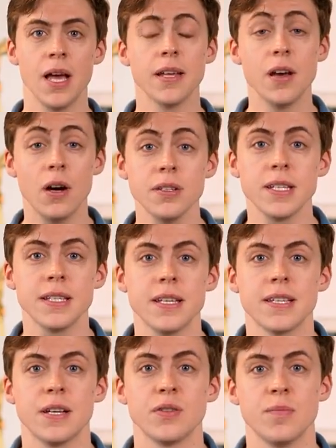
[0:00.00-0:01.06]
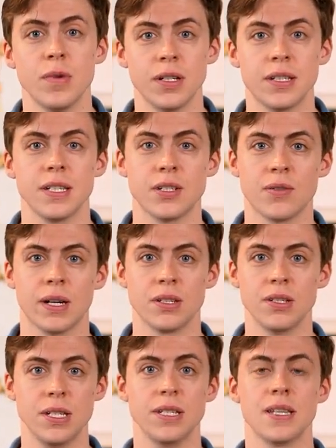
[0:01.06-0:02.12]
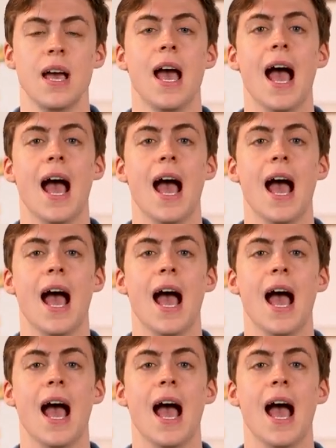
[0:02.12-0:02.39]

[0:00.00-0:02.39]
enhancing their sales and marketing strategies,